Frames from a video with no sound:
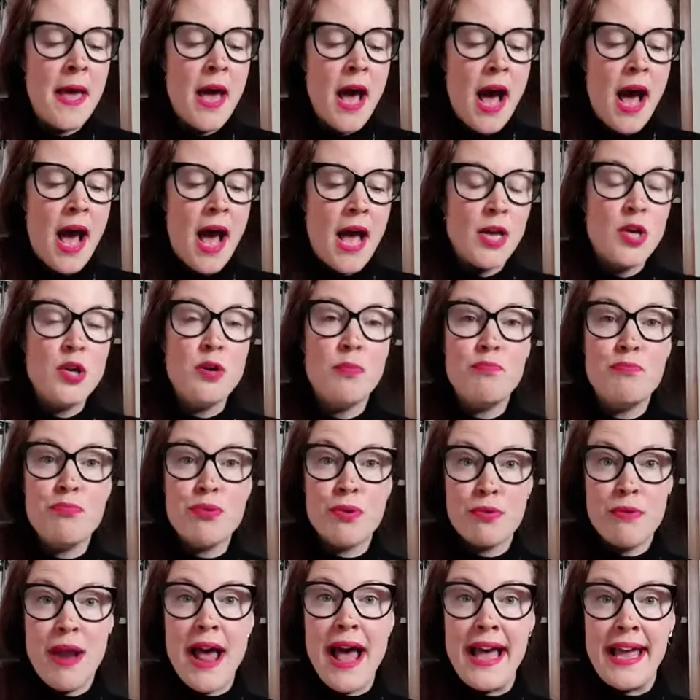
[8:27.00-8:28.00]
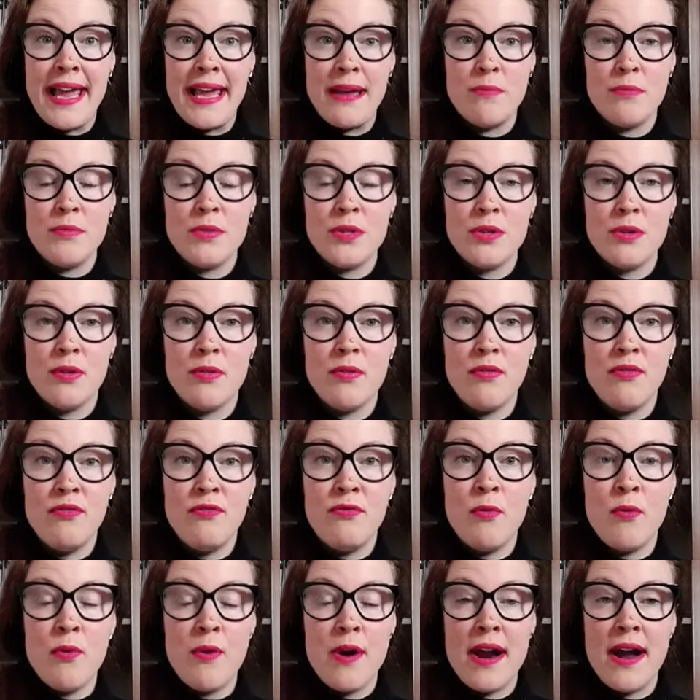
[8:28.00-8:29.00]
uh, you're primed
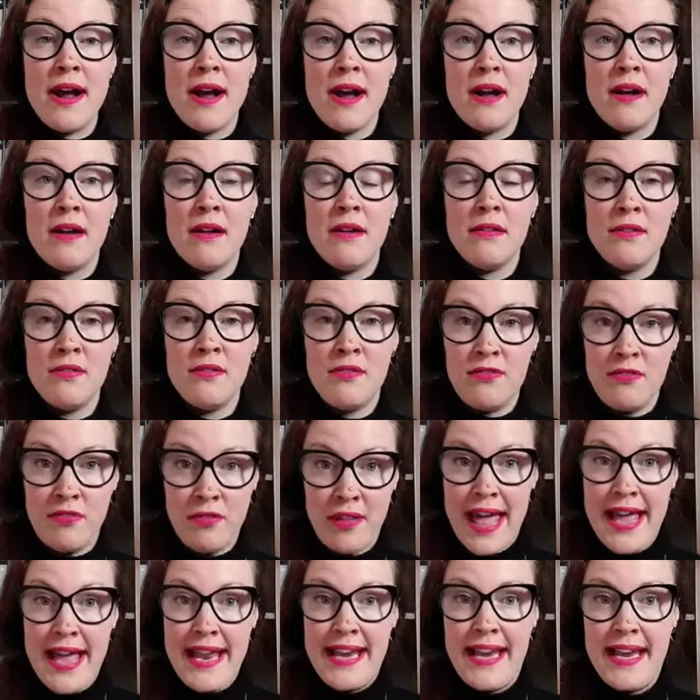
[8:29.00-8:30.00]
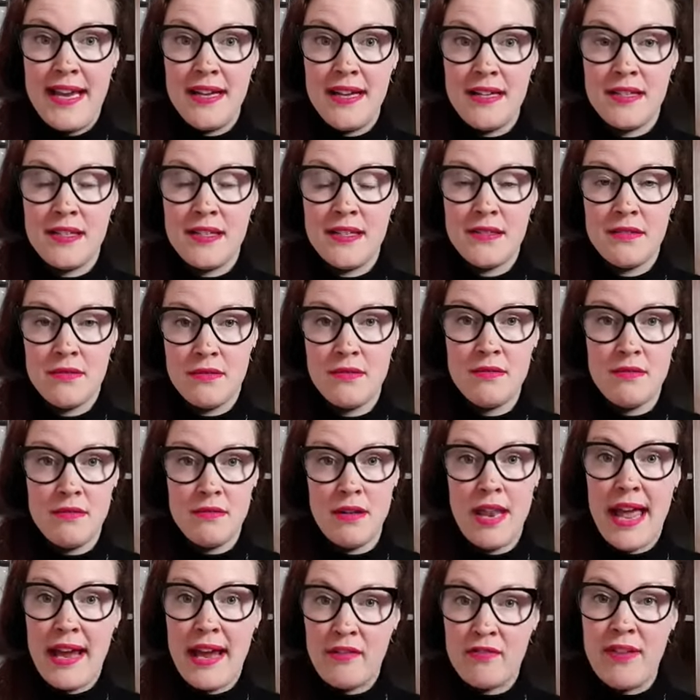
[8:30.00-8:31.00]
for flighting,
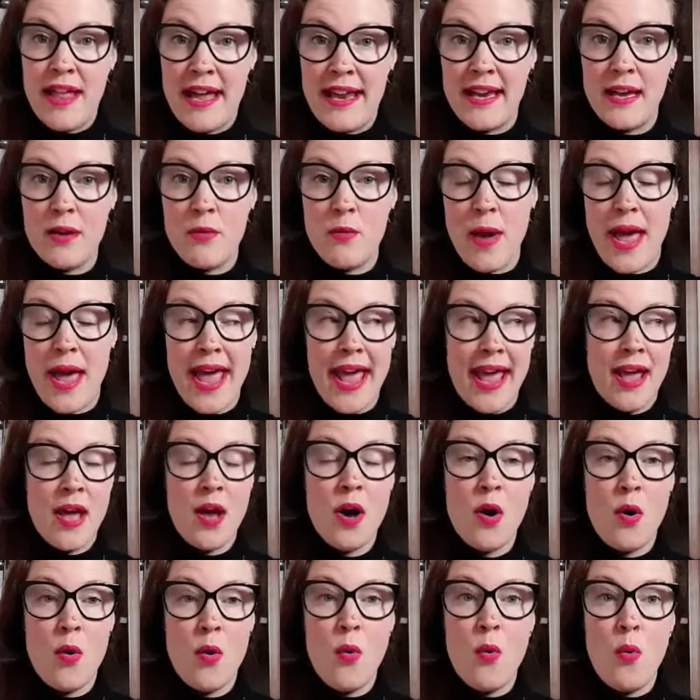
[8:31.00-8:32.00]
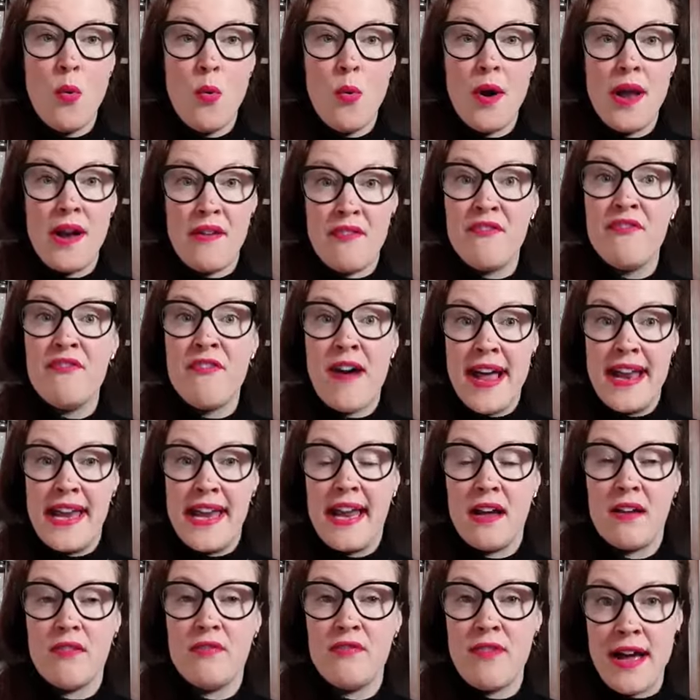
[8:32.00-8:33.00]
like flying away or
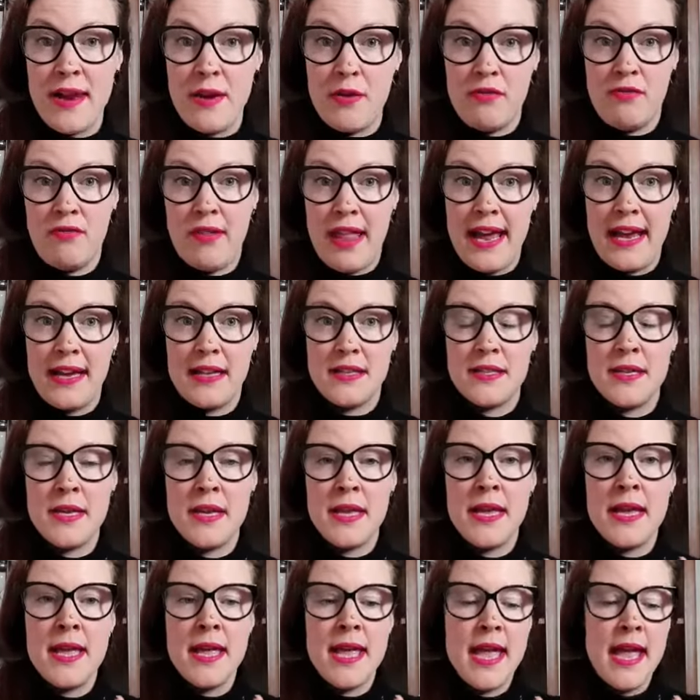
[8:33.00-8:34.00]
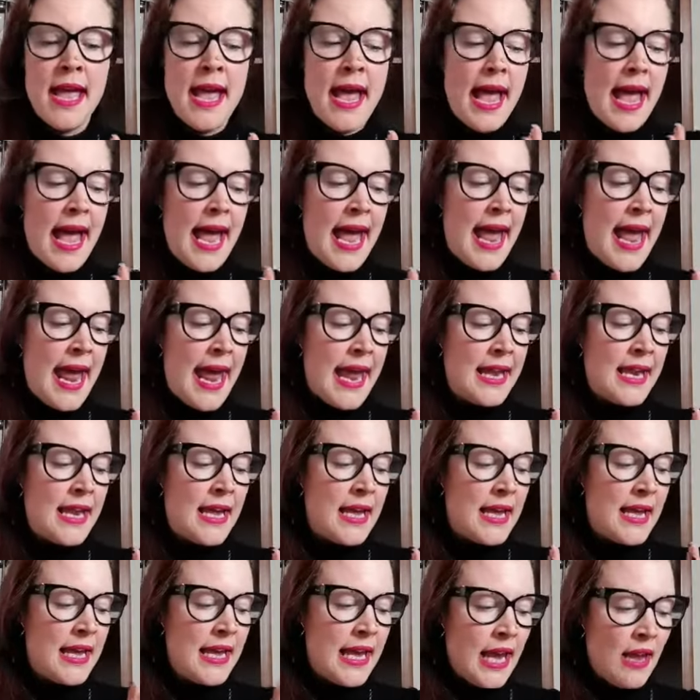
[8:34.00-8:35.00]
fighting, fight or flight. And
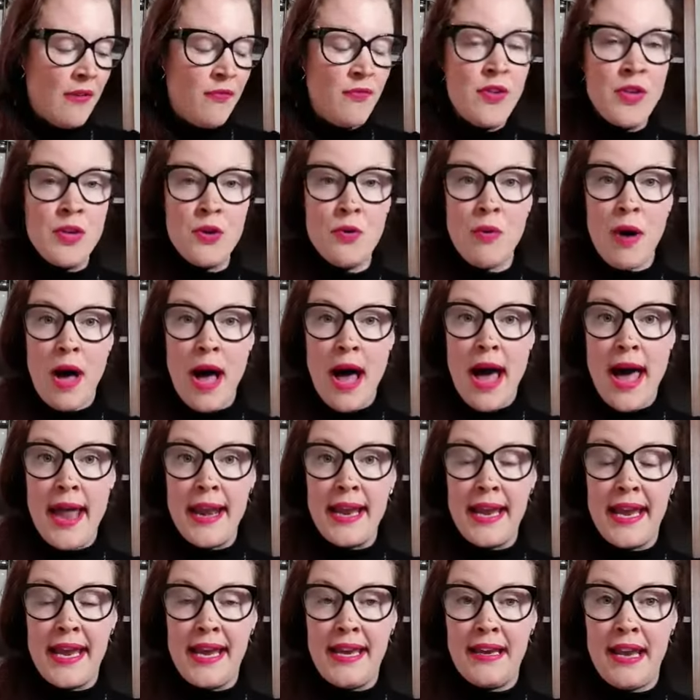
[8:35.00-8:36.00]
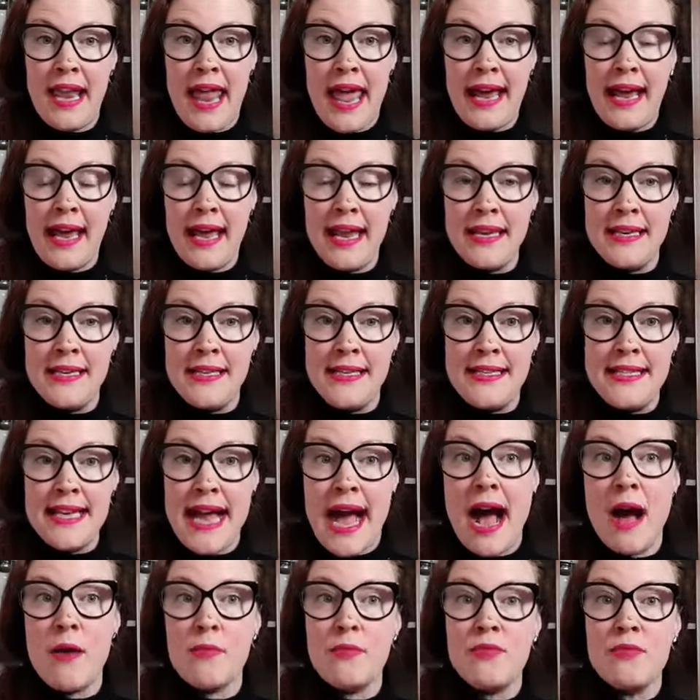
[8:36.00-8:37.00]
if you are in like
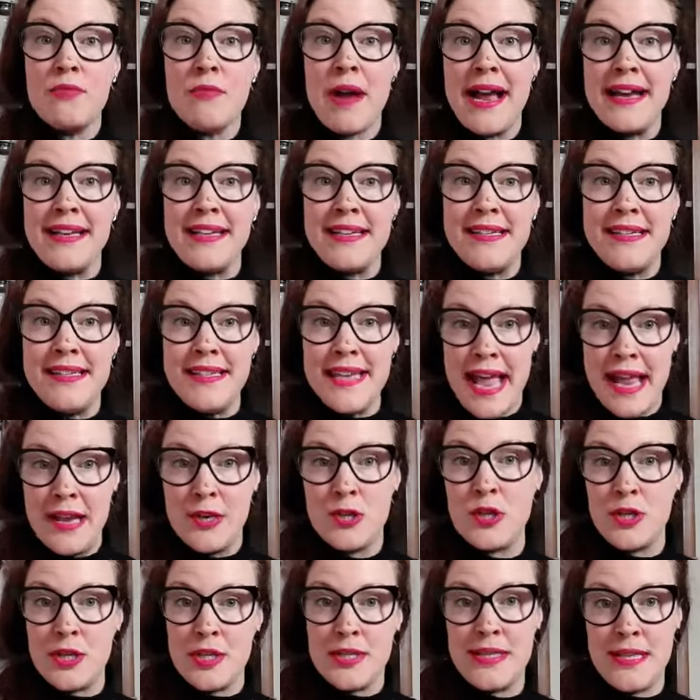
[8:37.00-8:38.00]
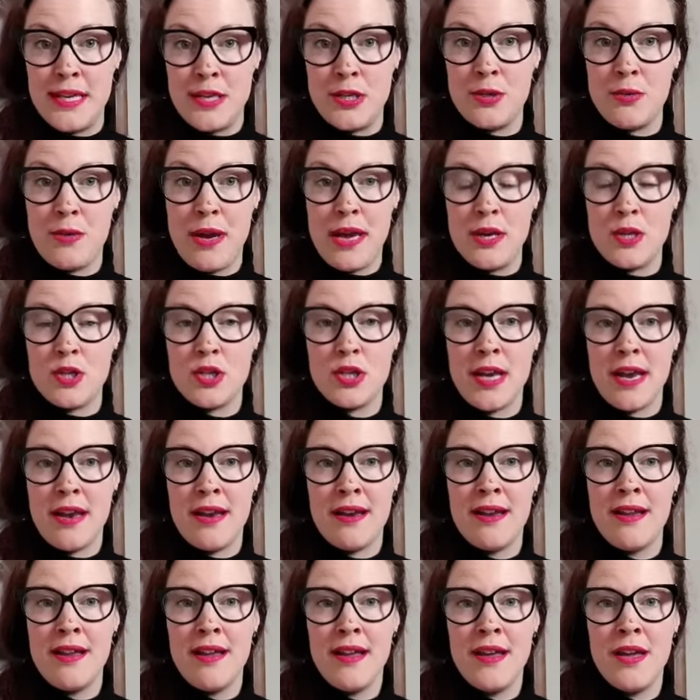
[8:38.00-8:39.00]
downright dangerous situation,
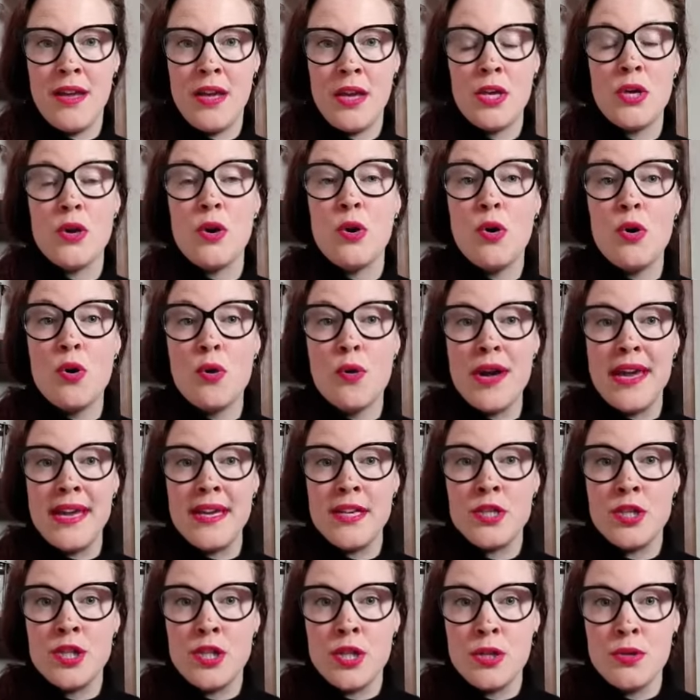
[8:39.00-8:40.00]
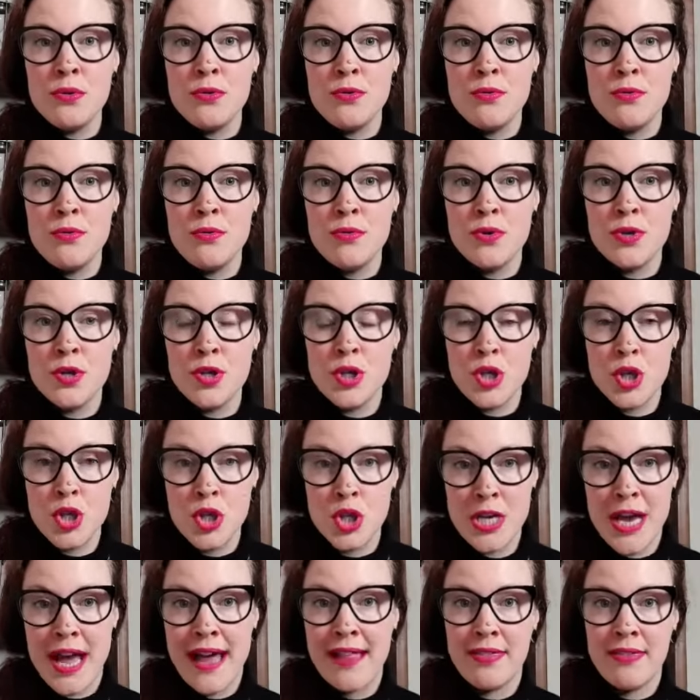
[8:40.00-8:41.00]
you're going to
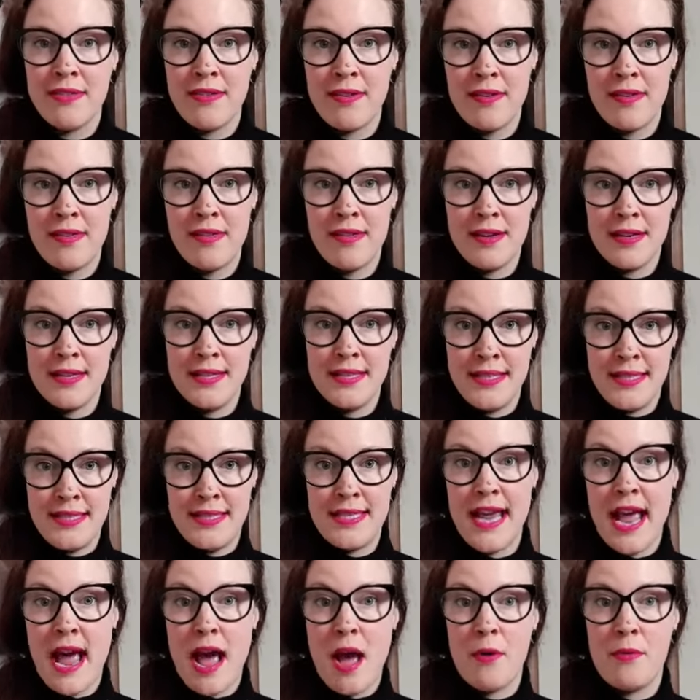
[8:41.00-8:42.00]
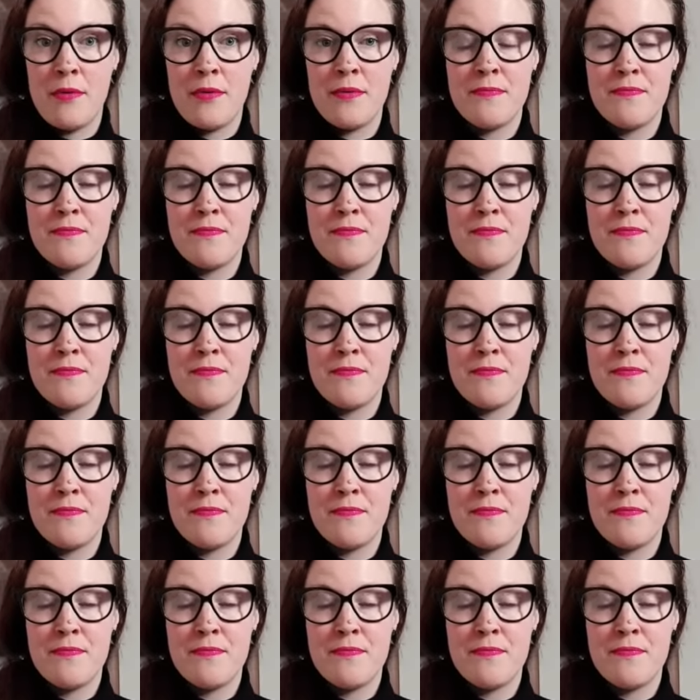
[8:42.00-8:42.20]
shut down.